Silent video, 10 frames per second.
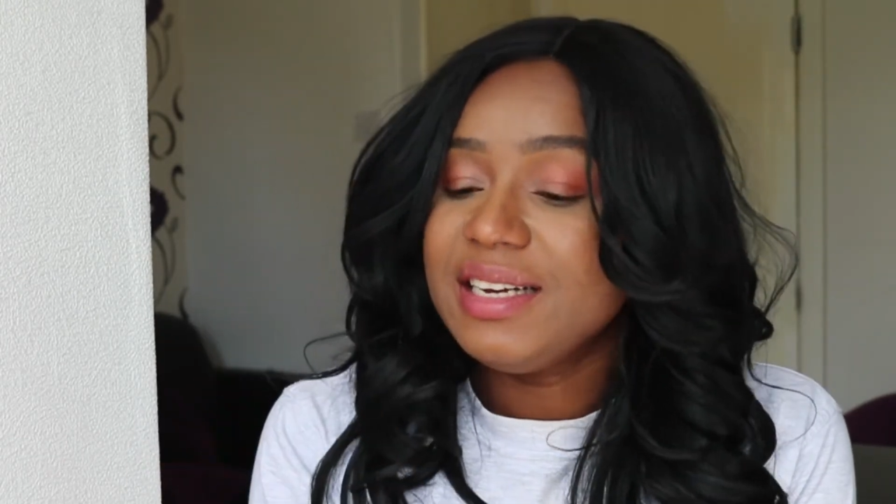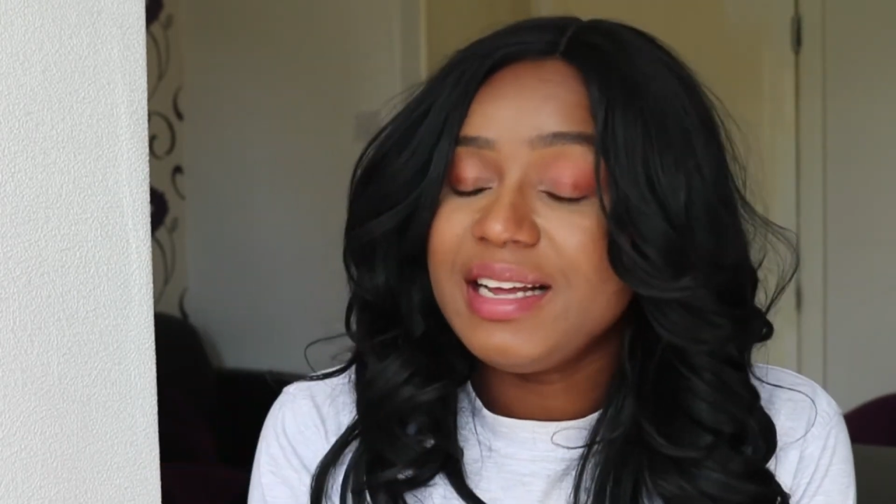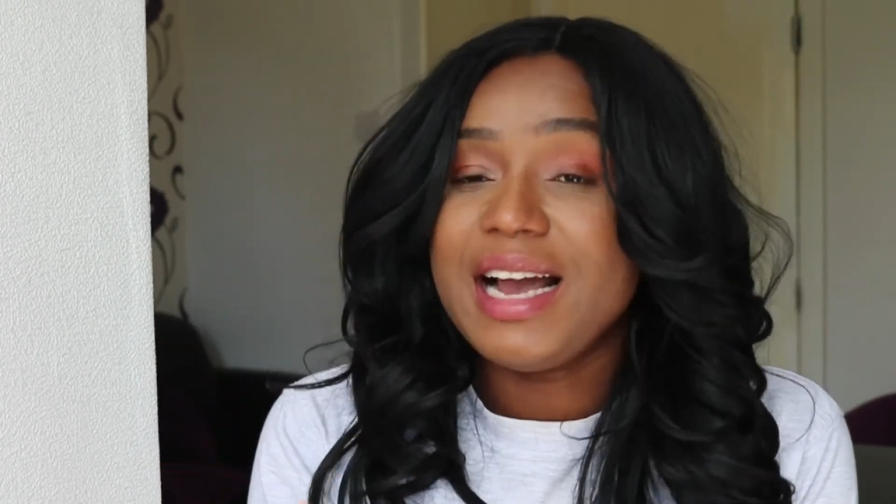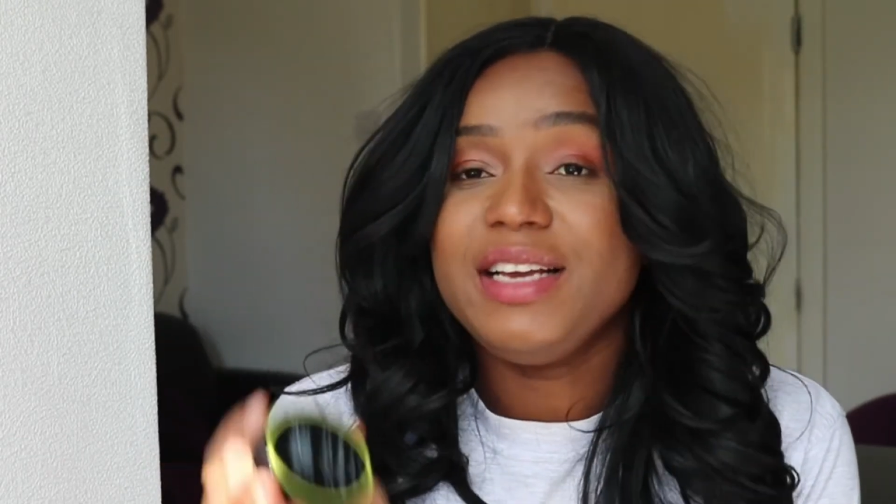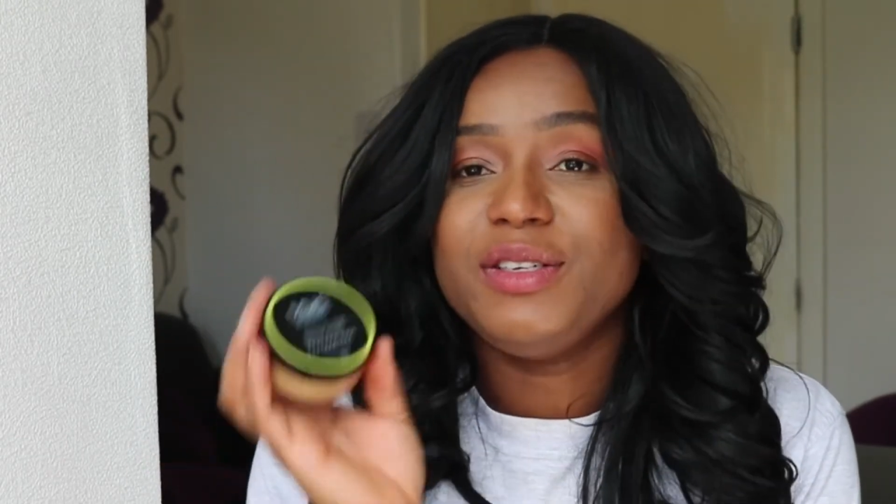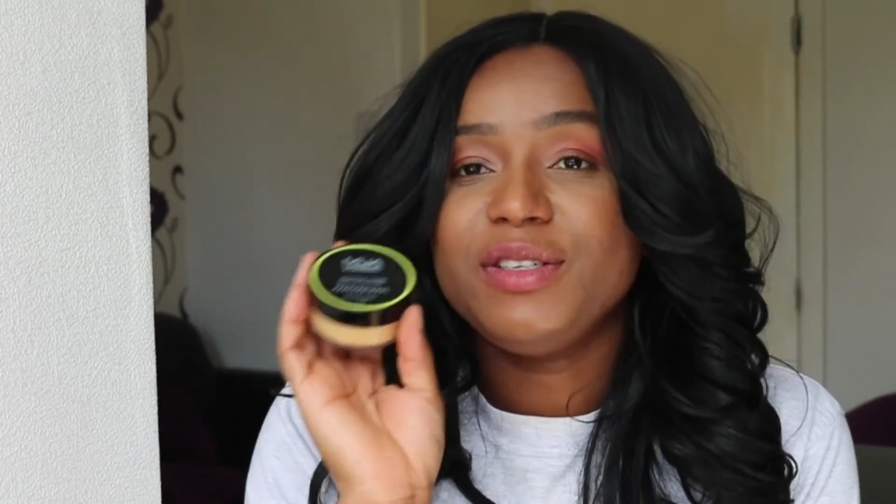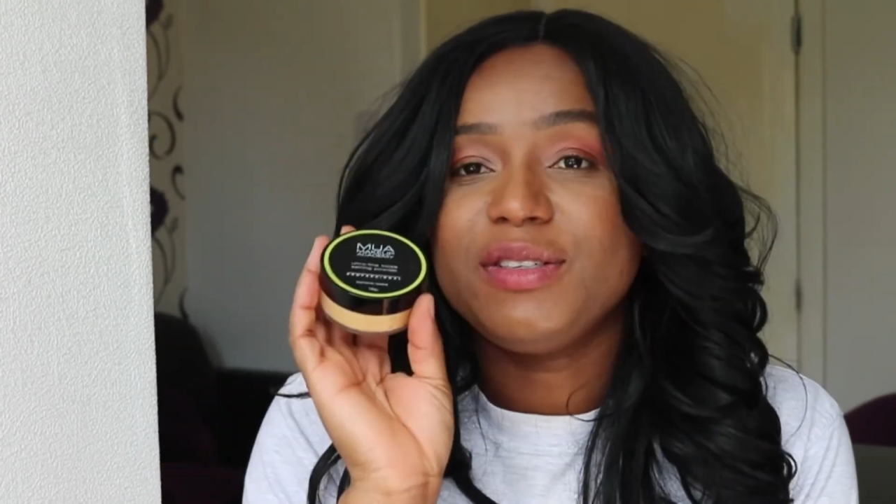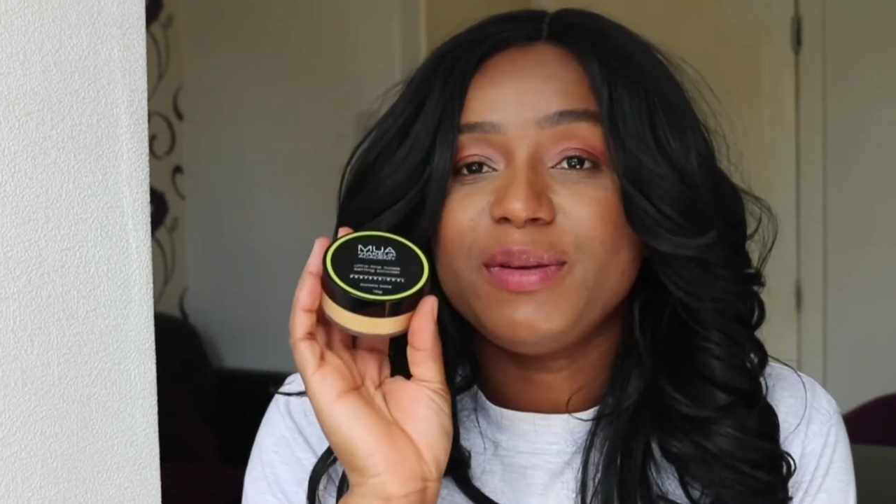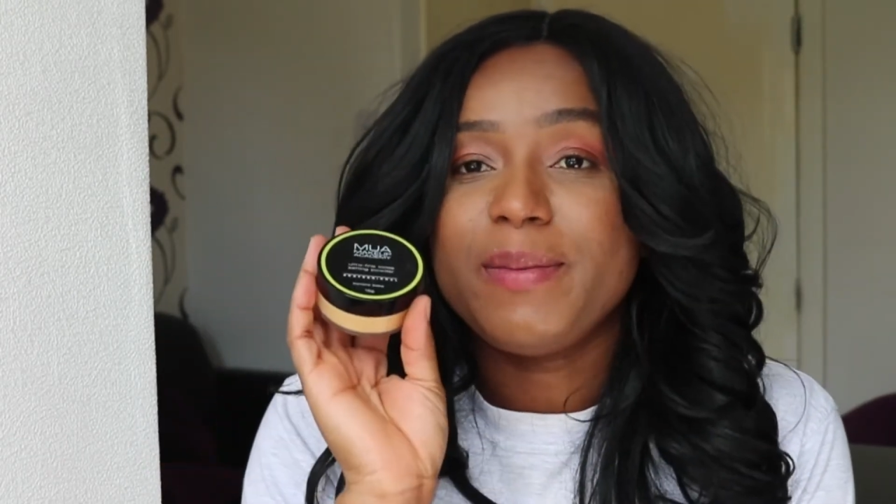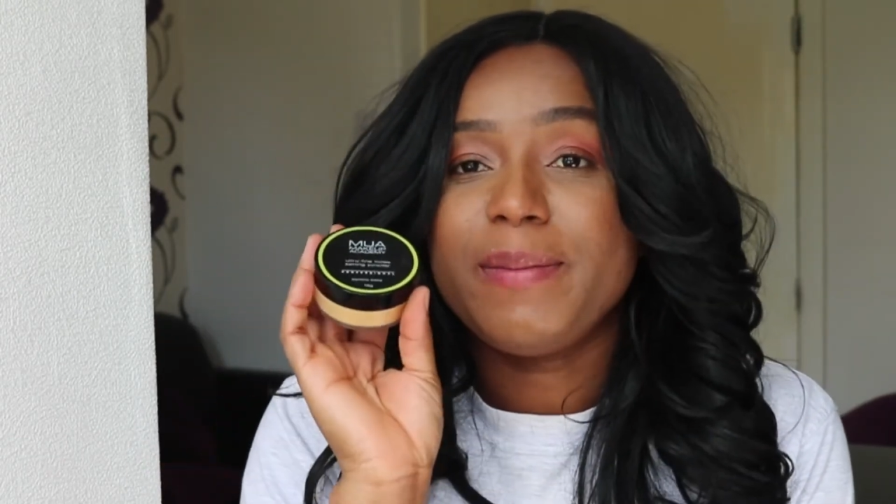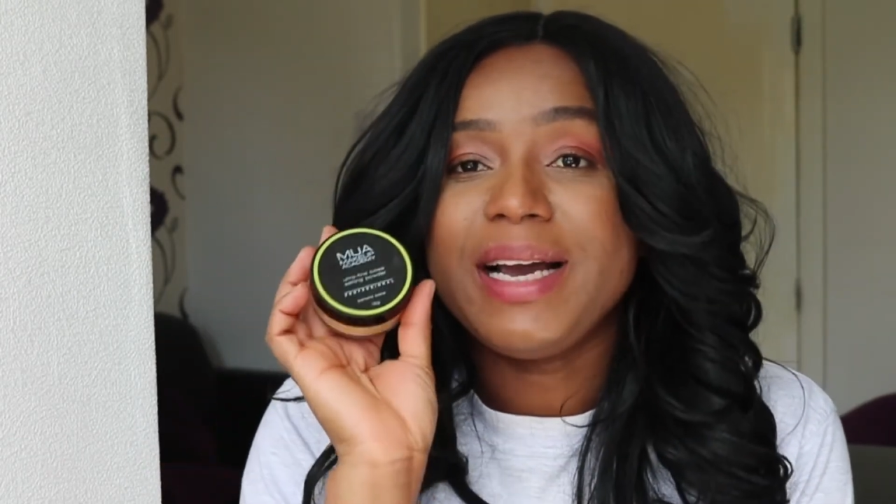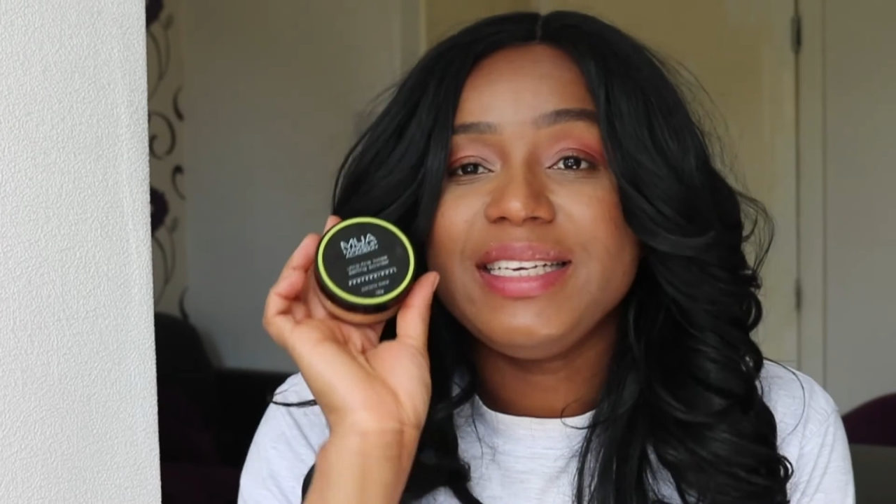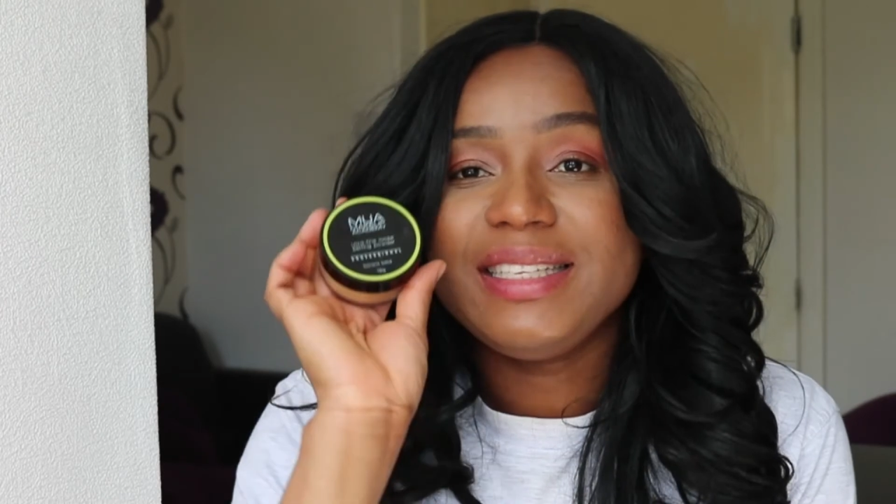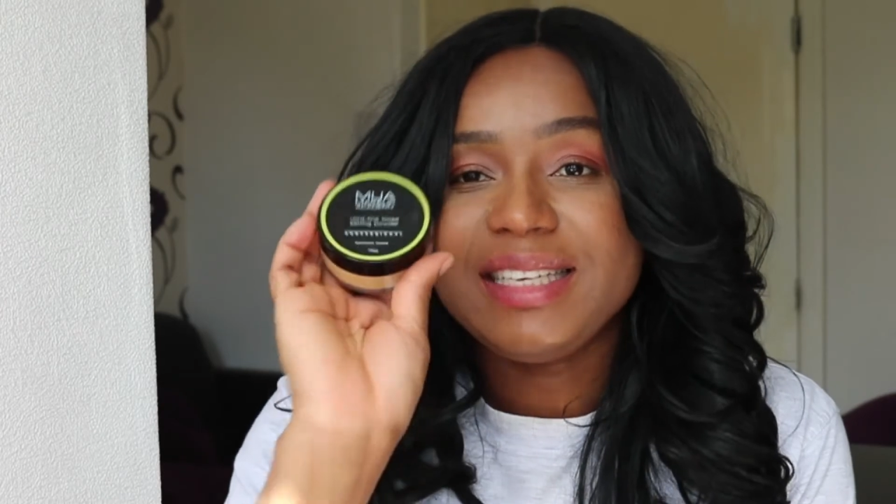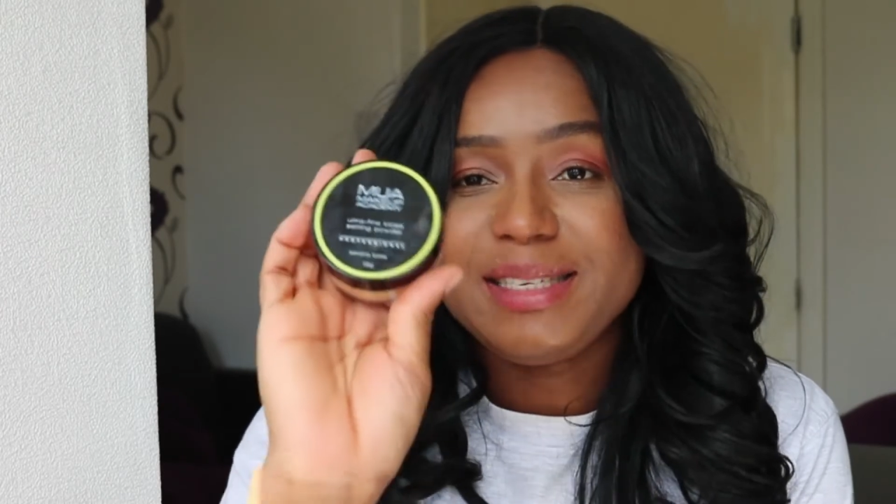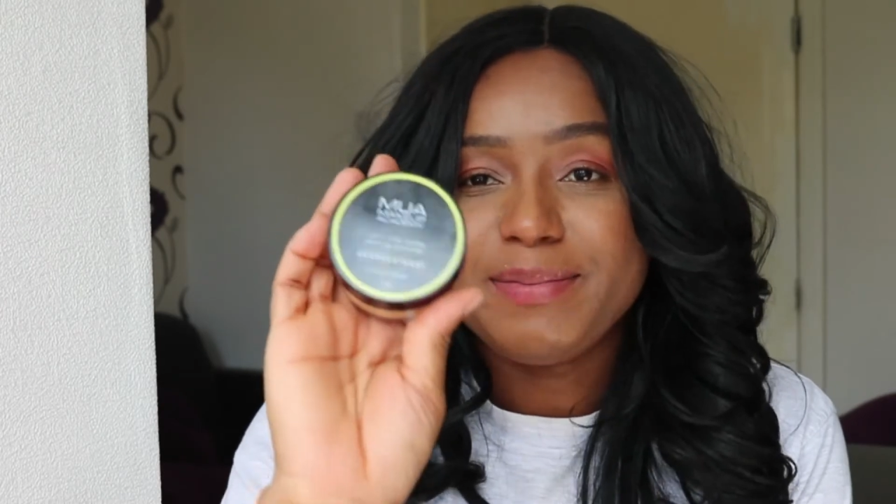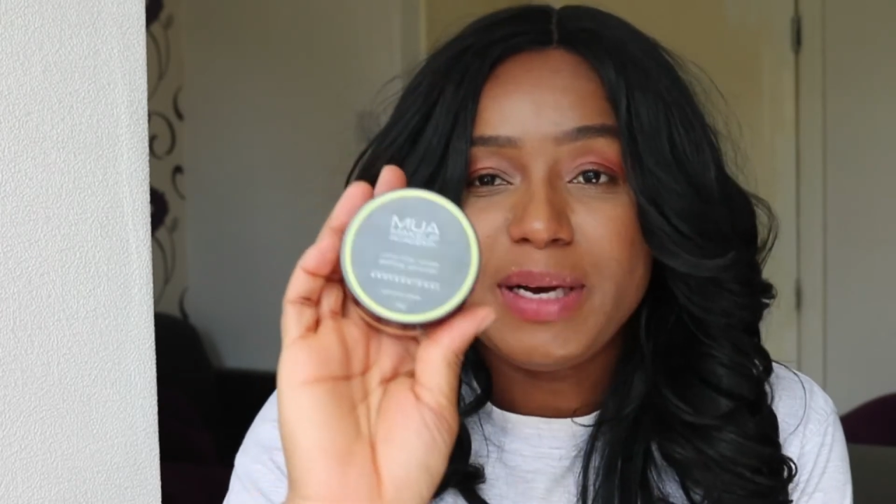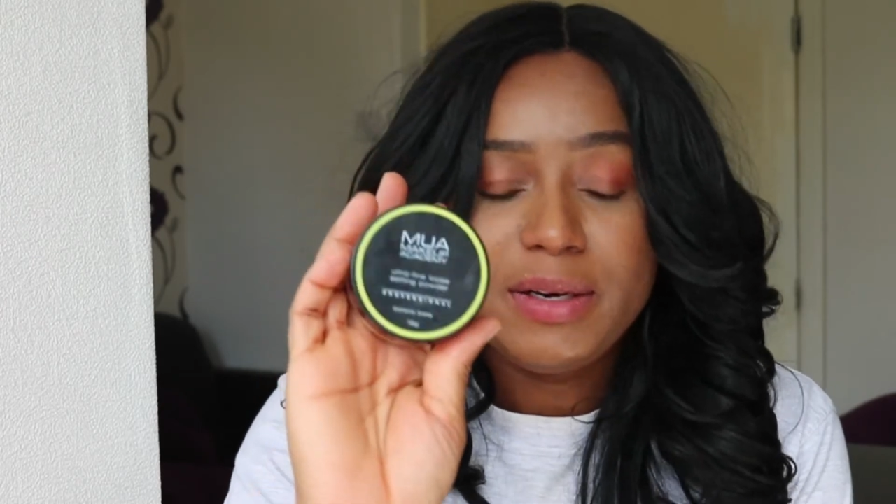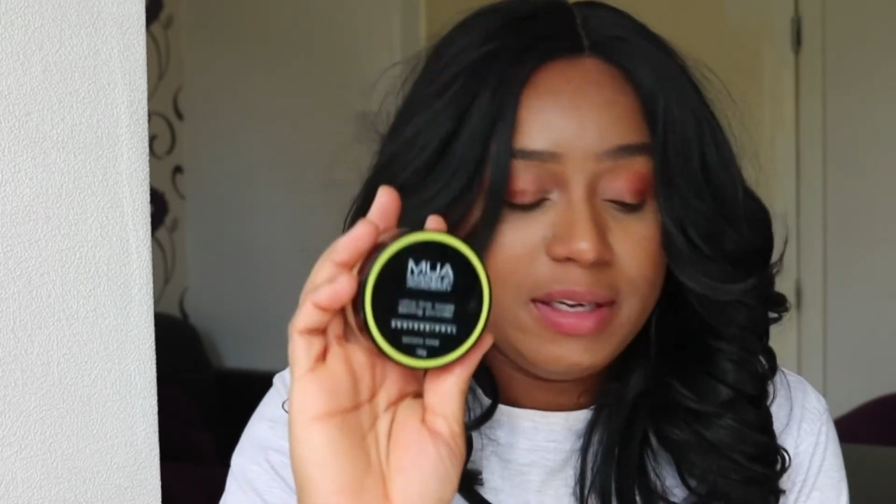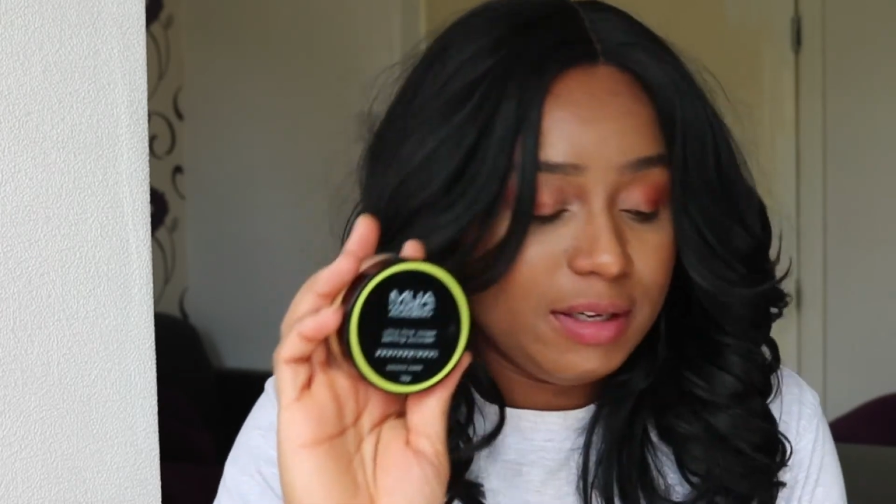I use my setting
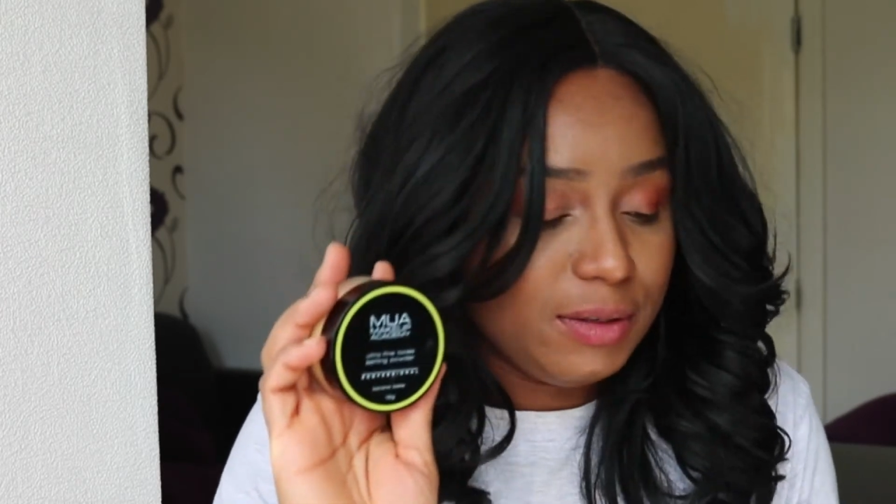powder.